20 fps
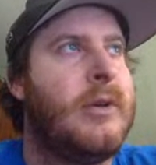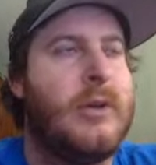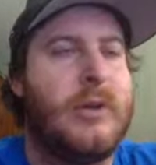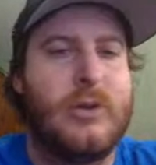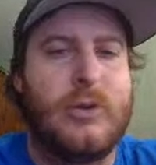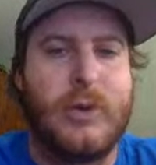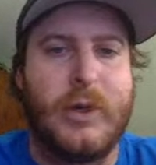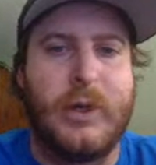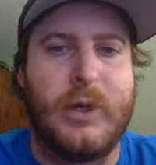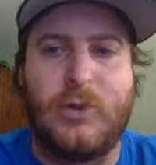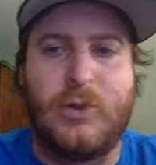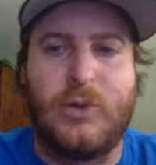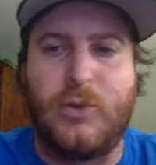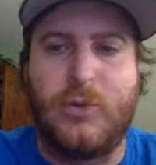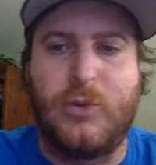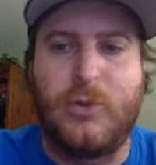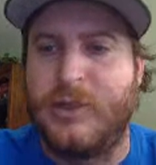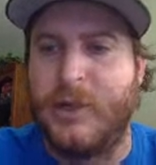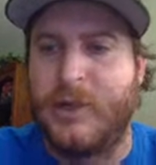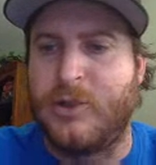So we get
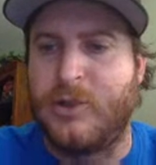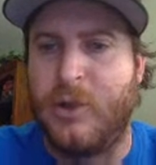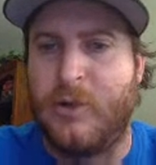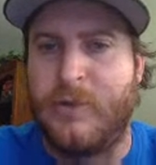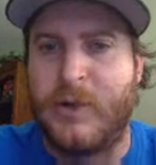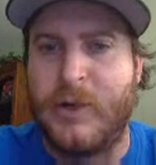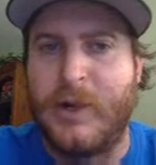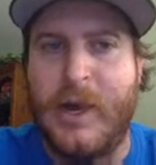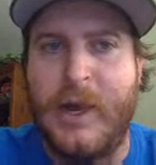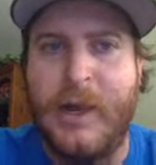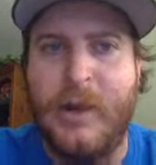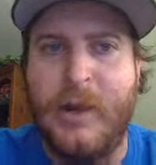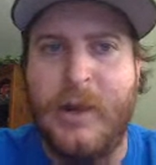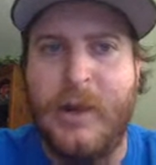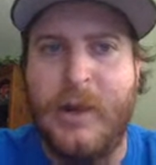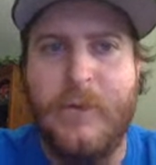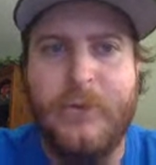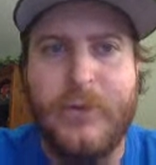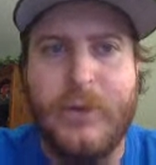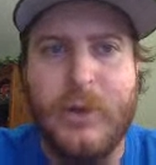26 over 9,
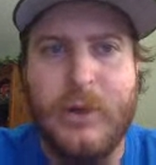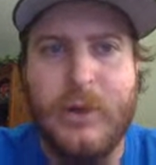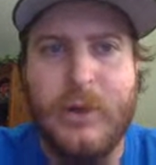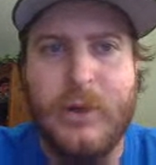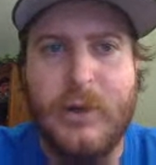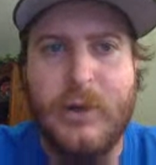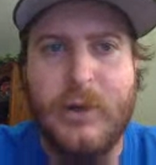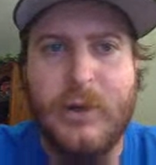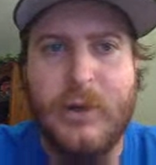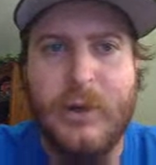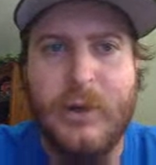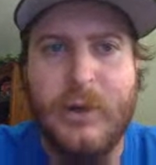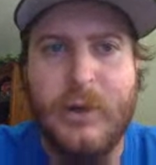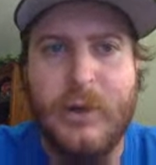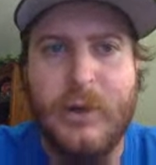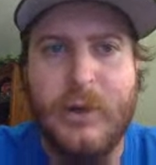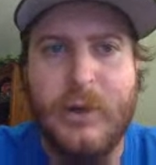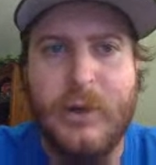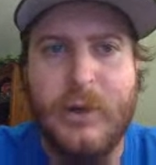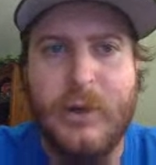
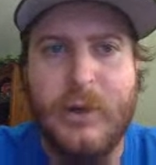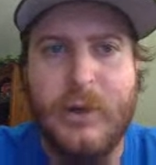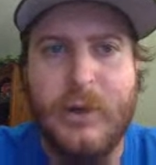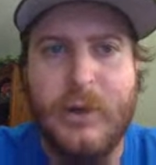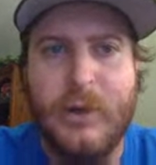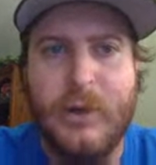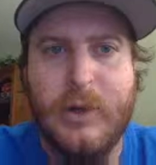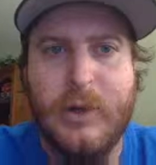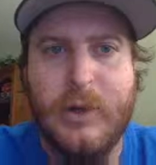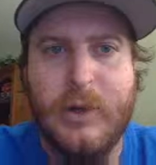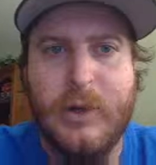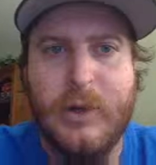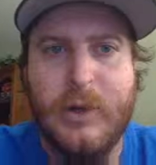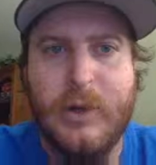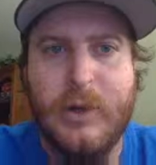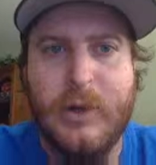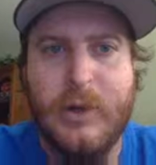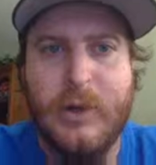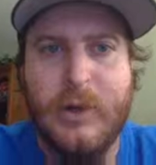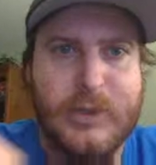and so that
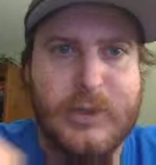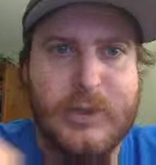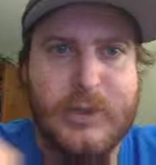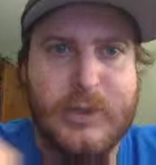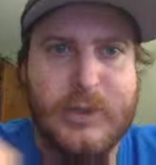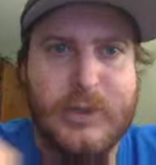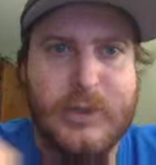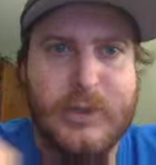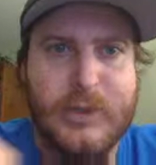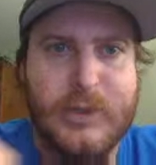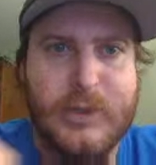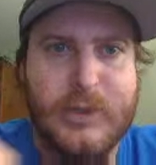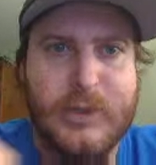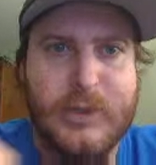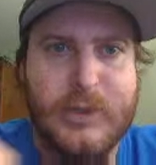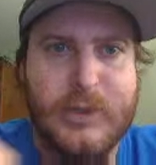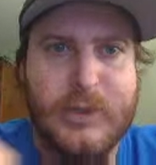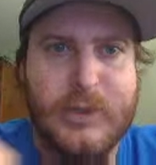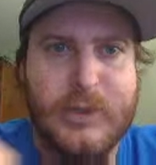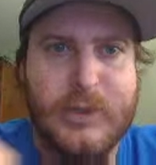choice A.
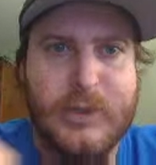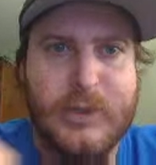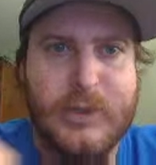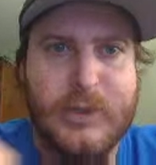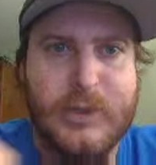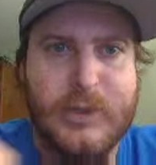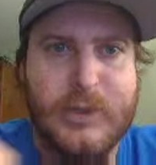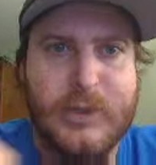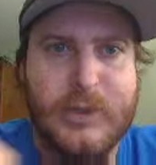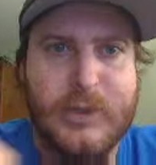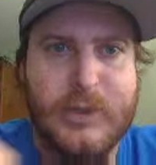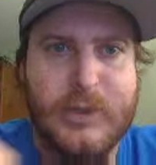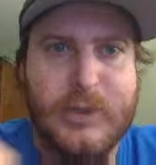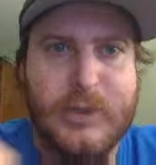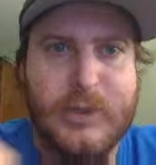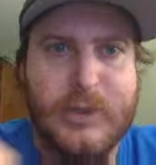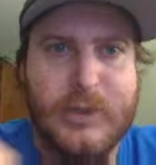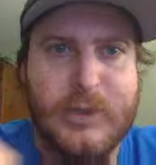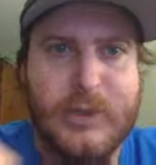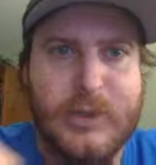So
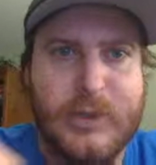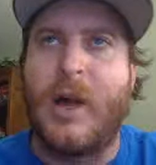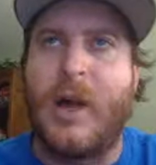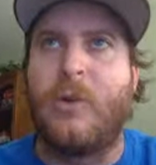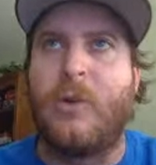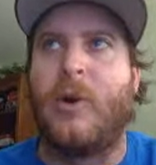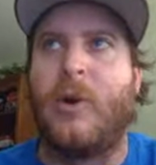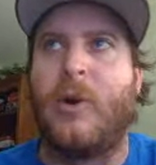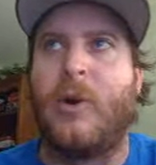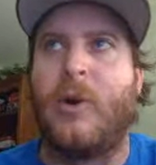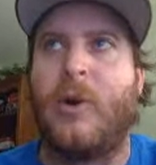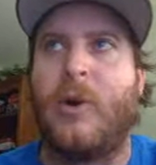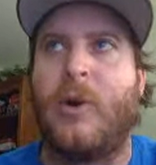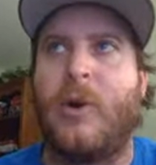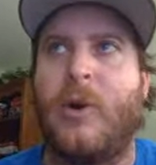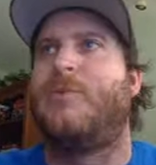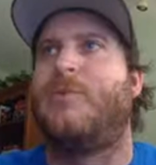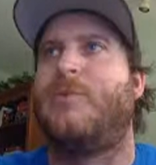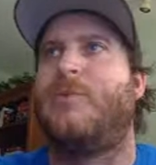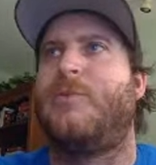this was a lot of work. This was
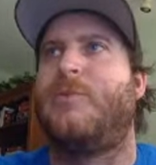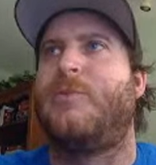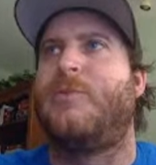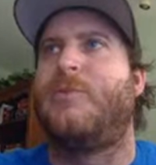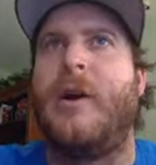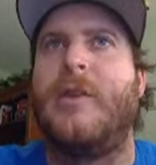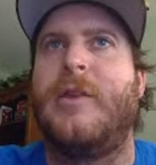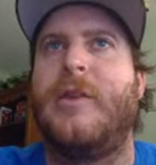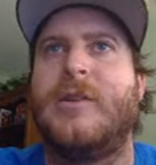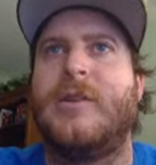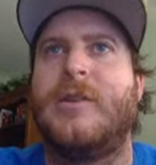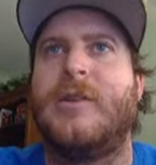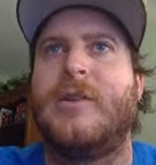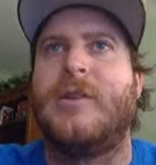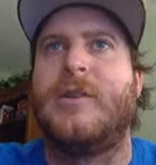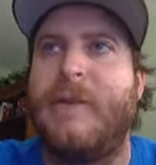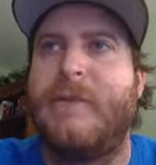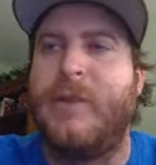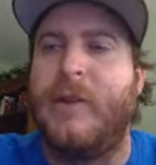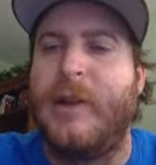probably hard. This is
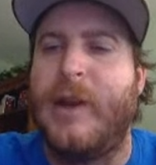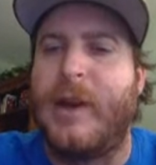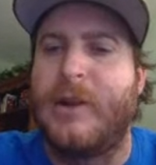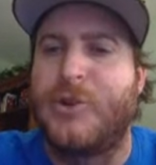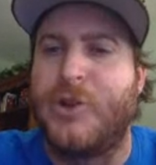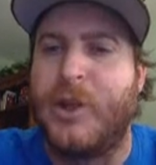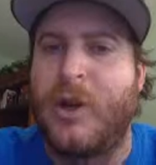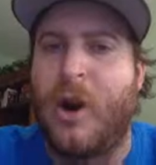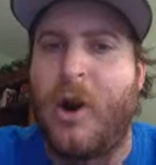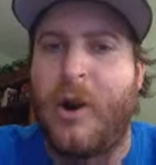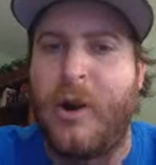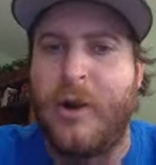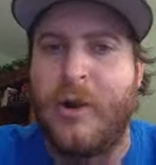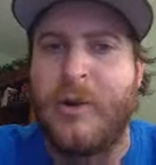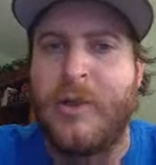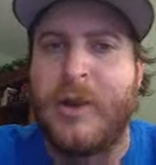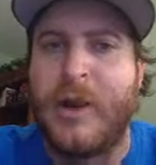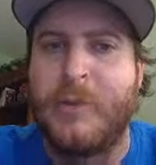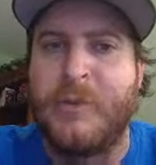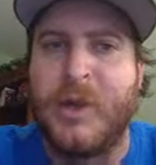definitely actually harder
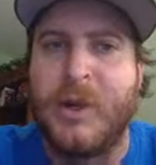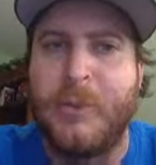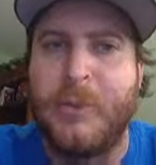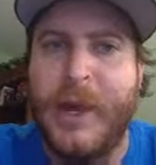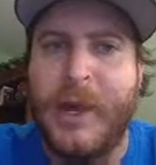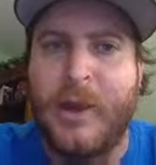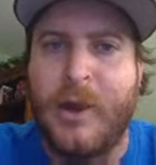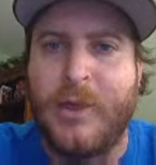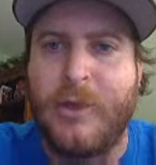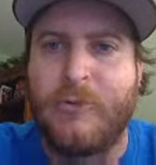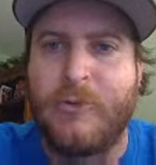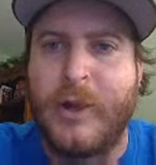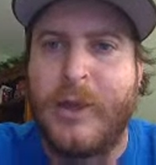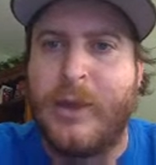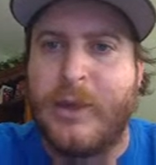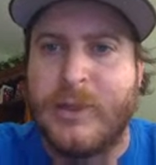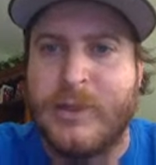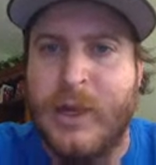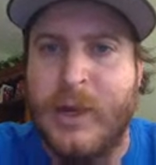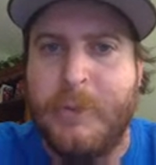than I'm going to make on the real
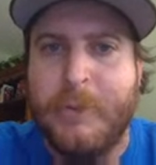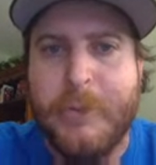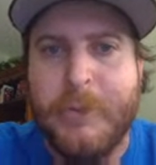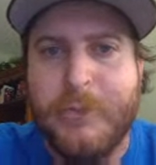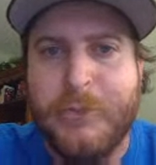exam.